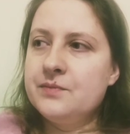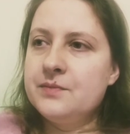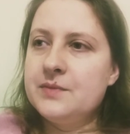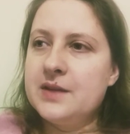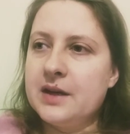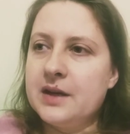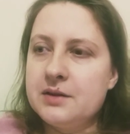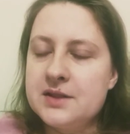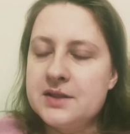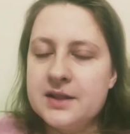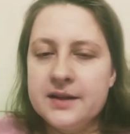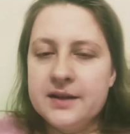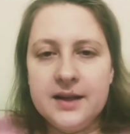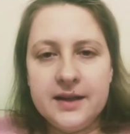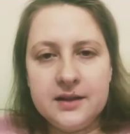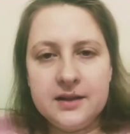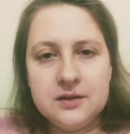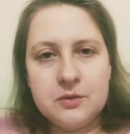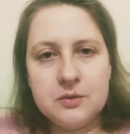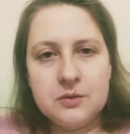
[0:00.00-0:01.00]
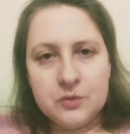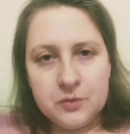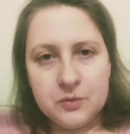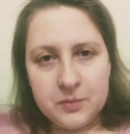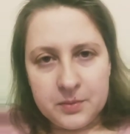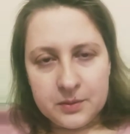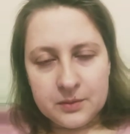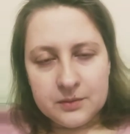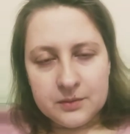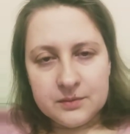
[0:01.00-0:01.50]
there is an elect
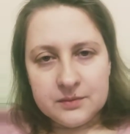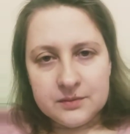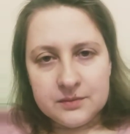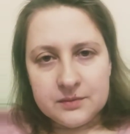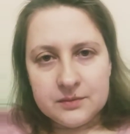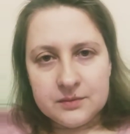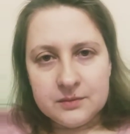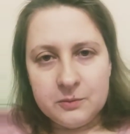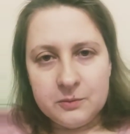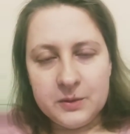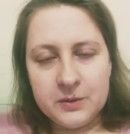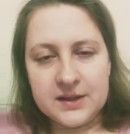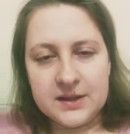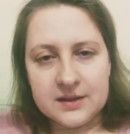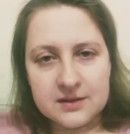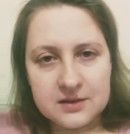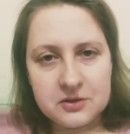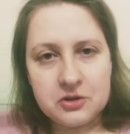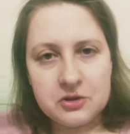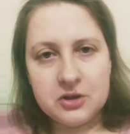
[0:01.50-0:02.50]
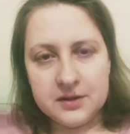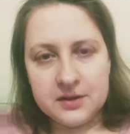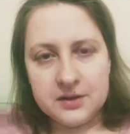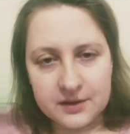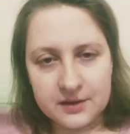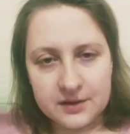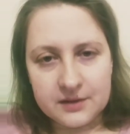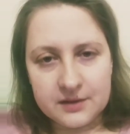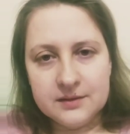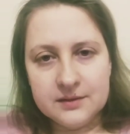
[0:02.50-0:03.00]
group within the
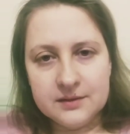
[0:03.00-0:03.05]
children.